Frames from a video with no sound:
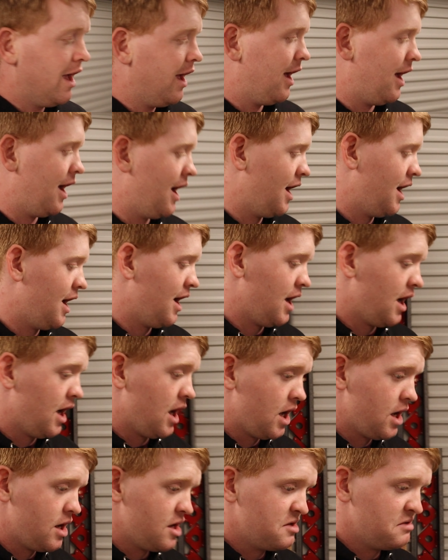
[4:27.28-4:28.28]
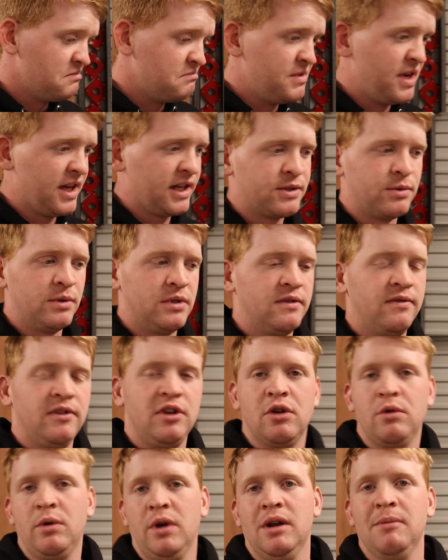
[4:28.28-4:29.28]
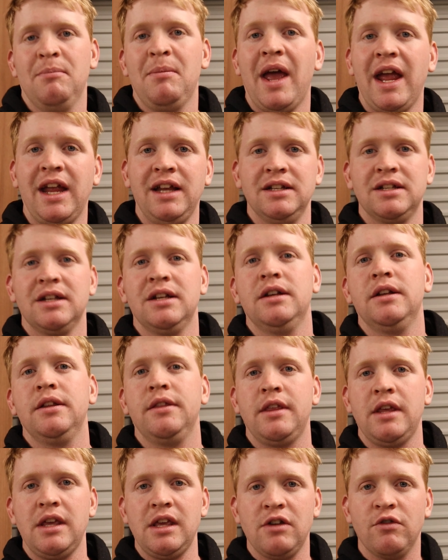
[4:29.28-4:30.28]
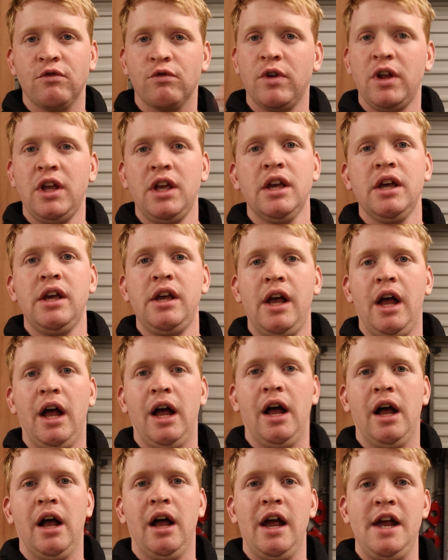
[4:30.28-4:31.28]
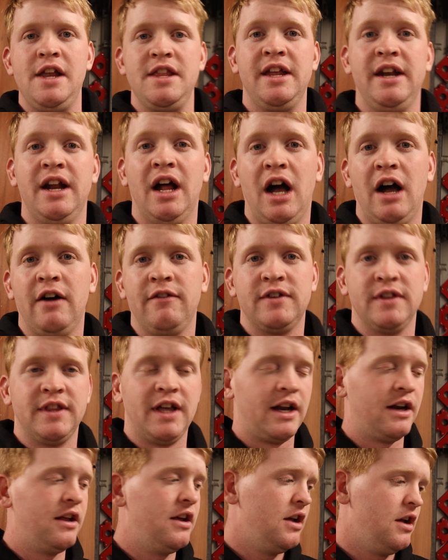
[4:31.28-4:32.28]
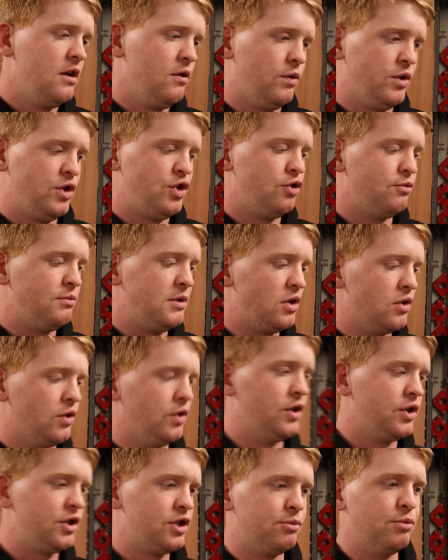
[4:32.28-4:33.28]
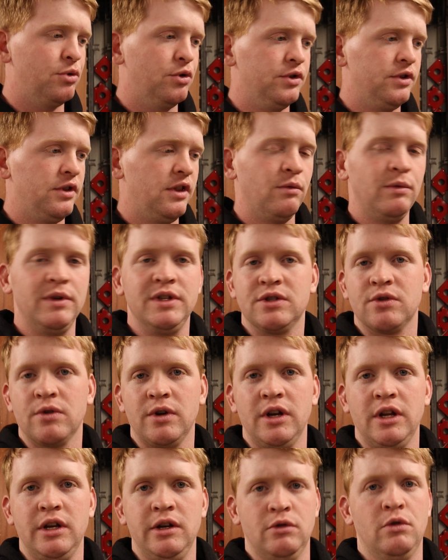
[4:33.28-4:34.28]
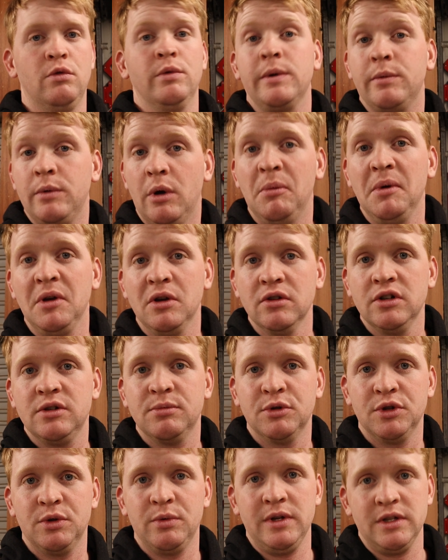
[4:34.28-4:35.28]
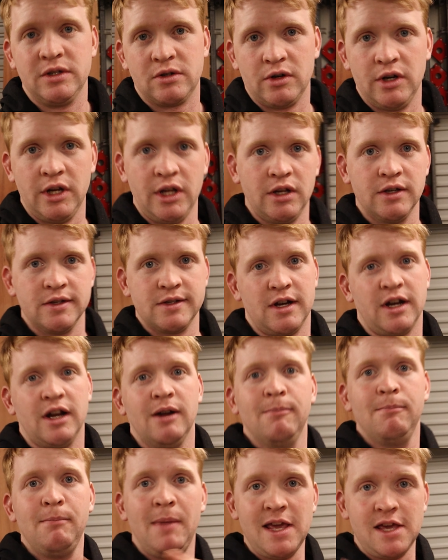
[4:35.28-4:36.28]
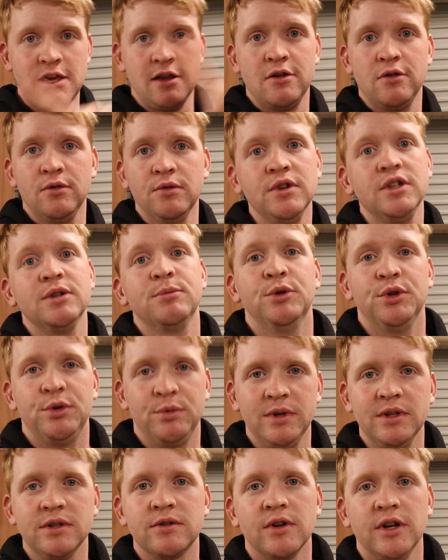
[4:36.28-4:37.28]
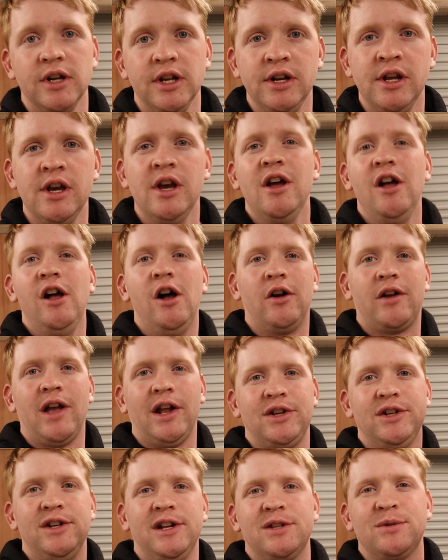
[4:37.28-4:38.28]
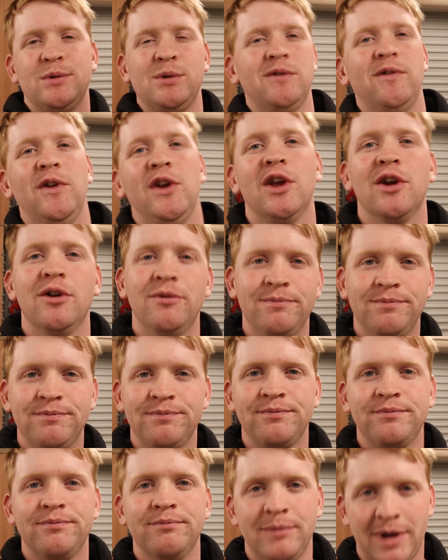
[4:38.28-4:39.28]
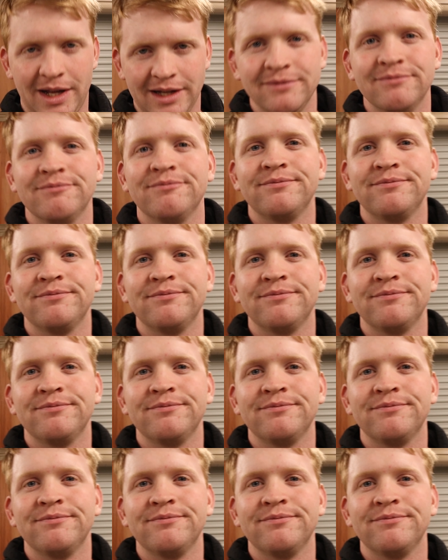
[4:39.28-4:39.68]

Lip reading: Next week's video we're going to paint the rear, and then after that we should be good to put the windscreen in, or we will be good to put the windscreen in, because I'm going to make it good to put the windscreen in. I'll catch you next week's video. Bye.